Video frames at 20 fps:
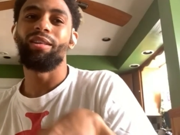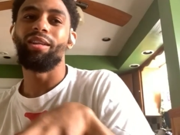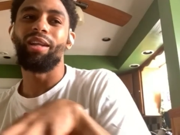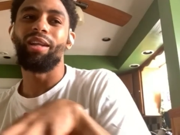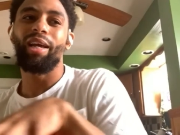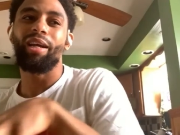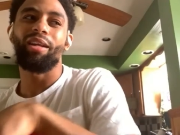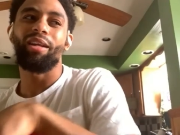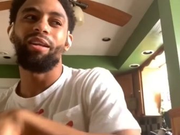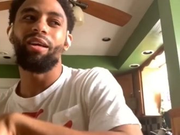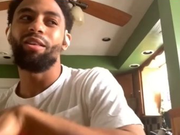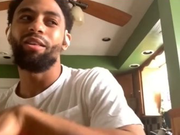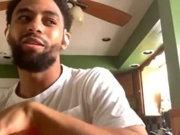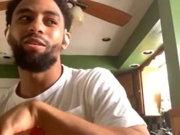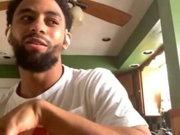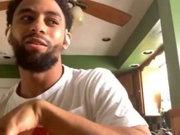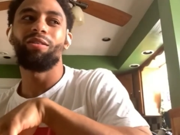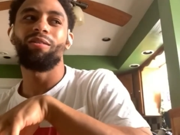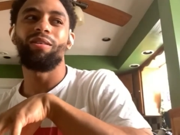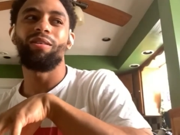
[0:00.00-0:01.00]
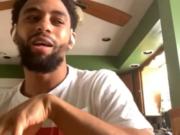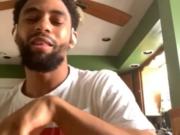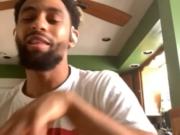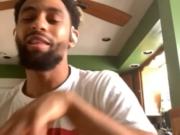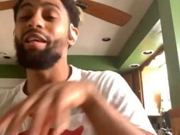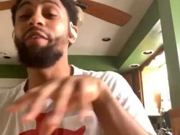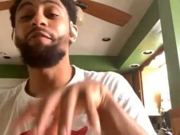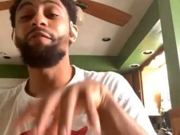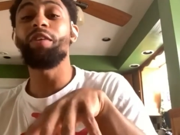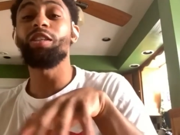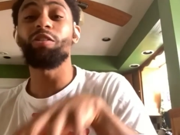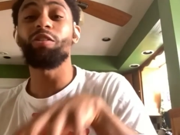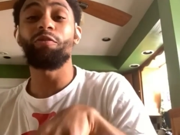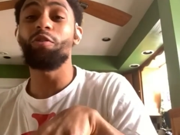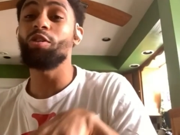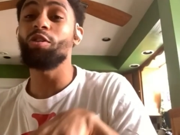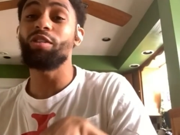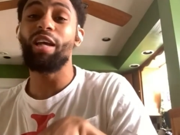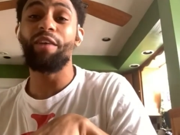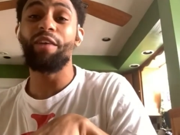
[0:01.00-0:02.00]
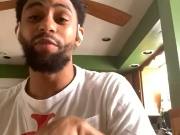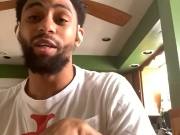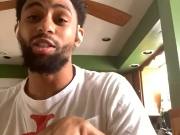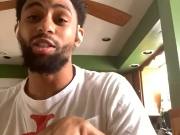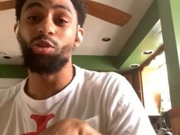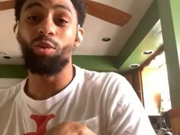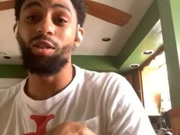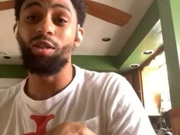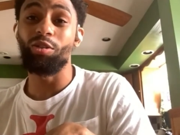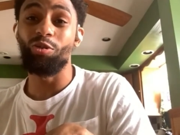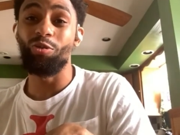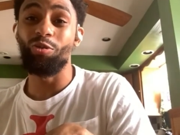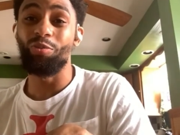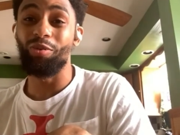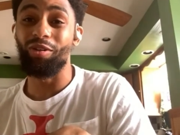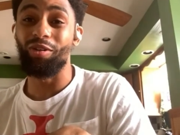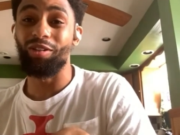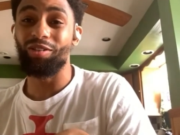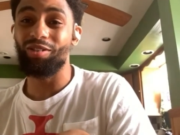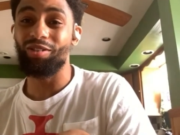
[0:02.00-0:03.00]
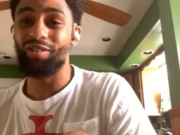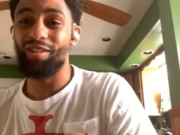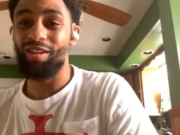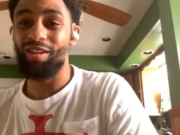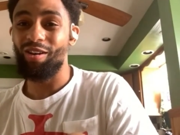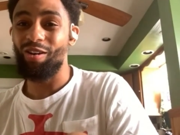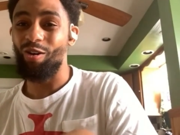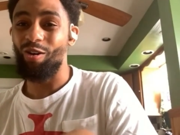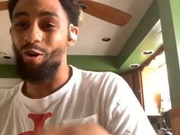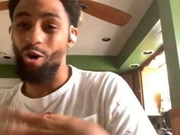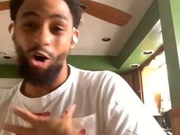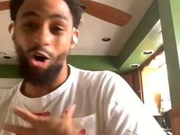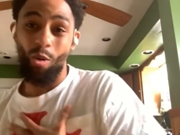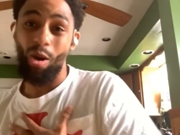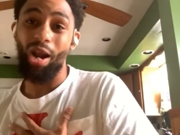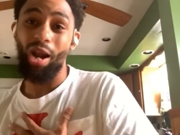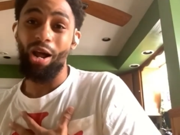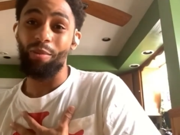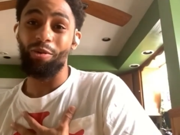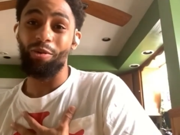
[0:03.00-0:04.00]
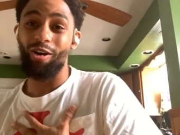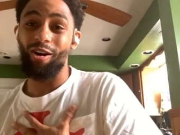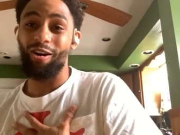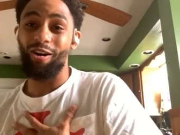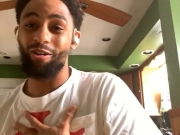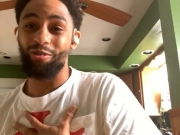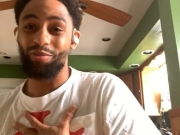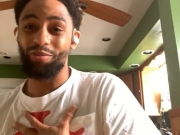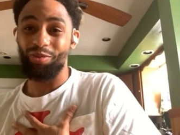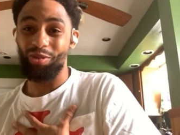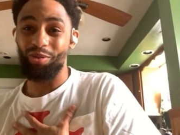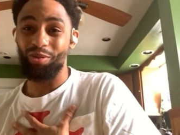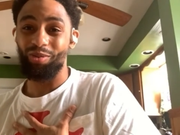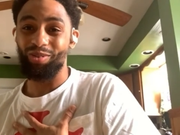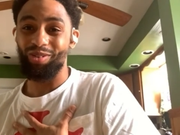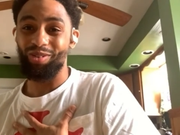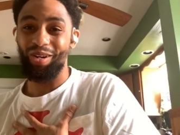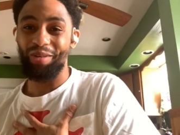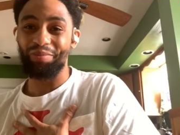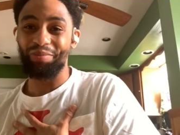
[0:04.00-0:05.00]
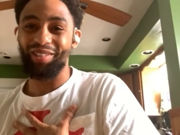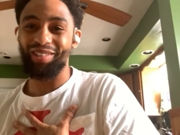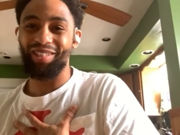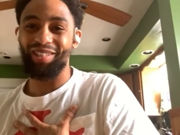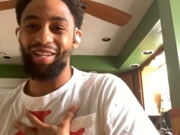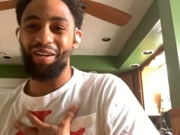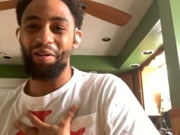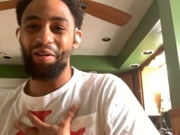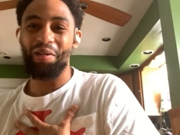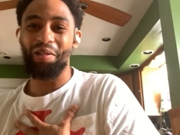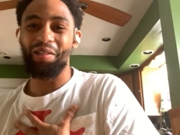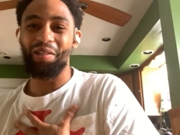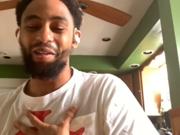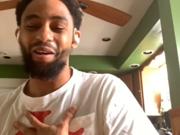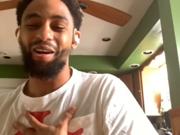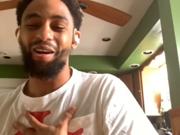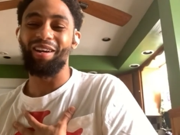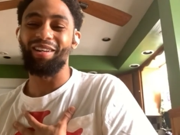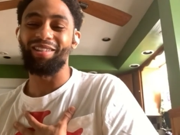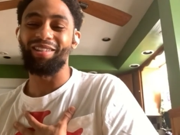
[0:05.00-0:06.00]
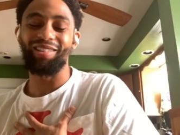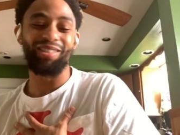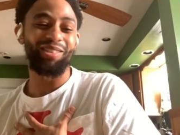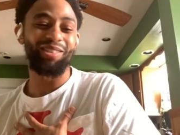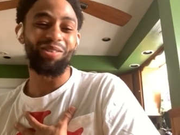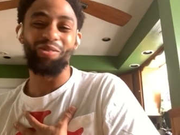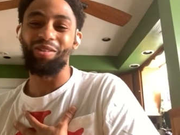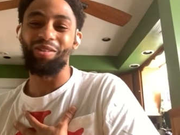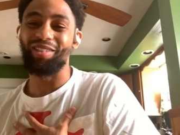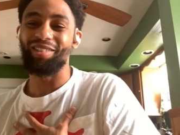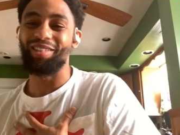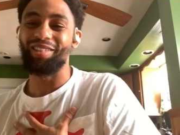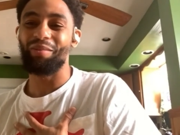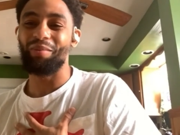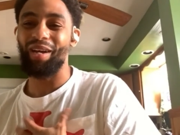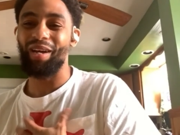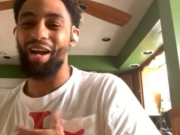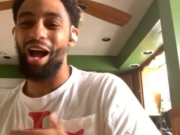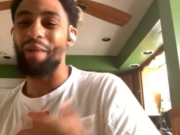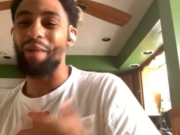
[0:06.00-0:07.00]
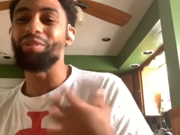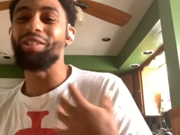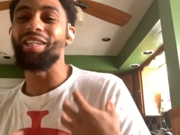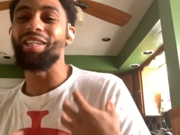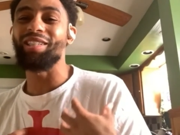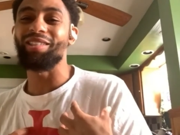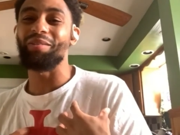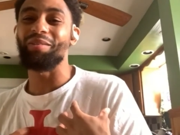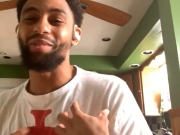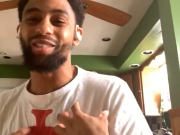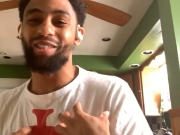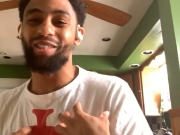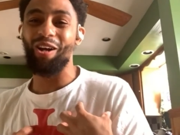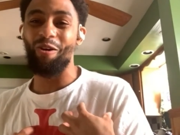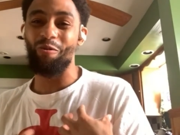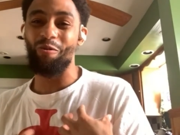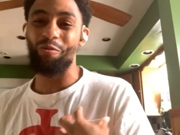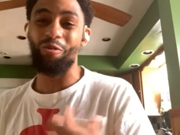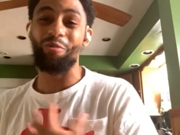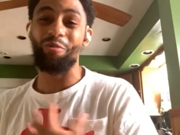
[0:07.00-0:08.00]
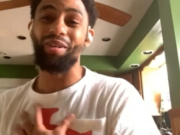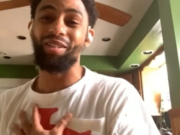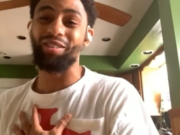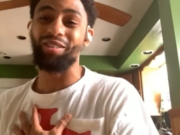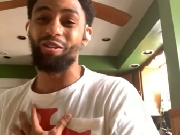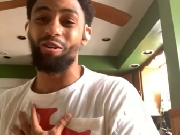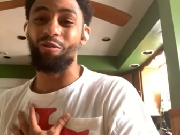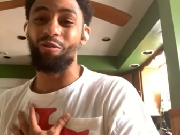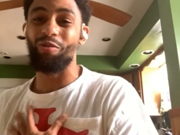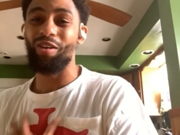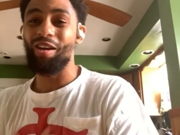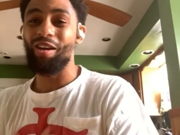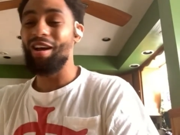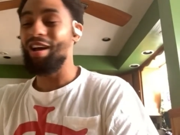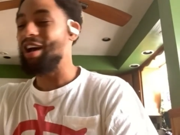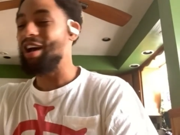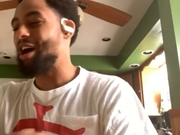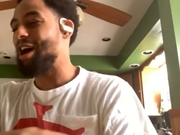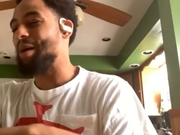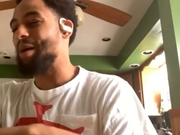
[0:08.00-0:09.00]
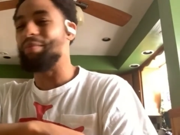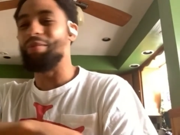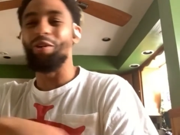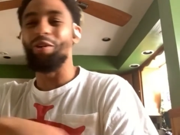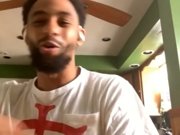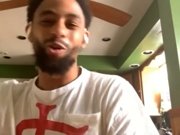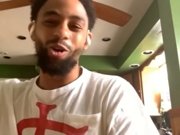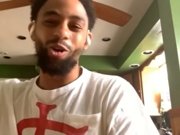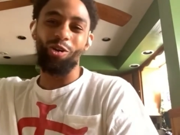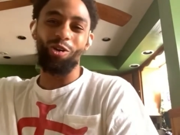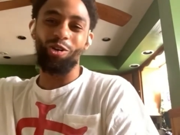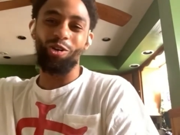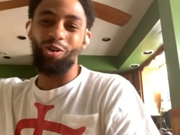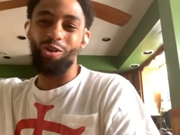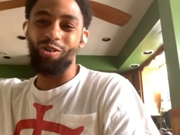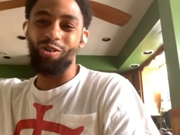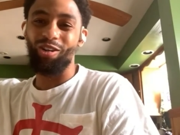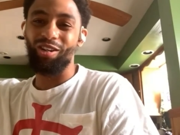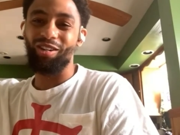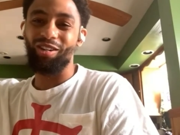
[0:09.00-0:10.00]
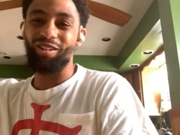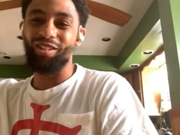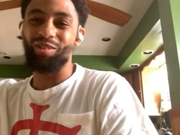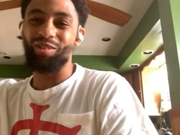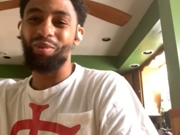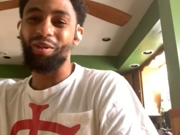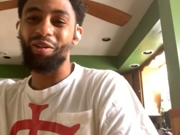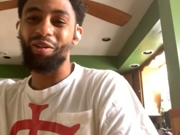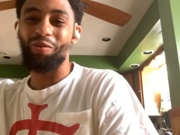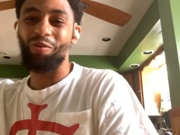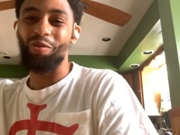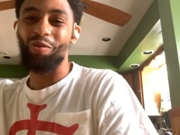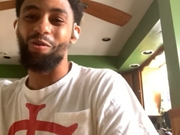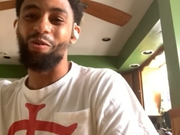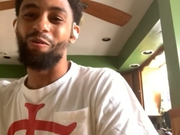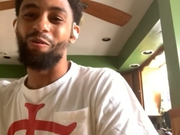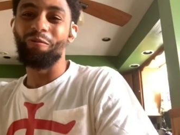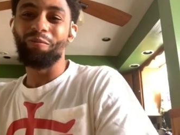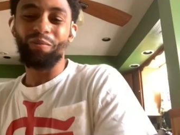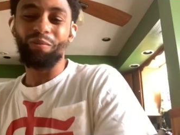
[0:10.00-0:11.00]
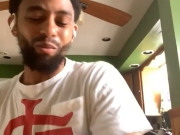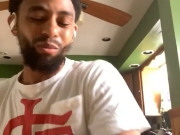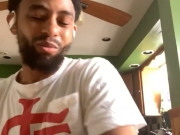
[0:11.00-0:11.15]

Then like another, I think he finished the first half with like 22 points. All while I'm guarding him too. So I'm just like, all right, this is crazy. I'm like, I'm changing up the scout report myself. I'm no longer going under this pick and roll.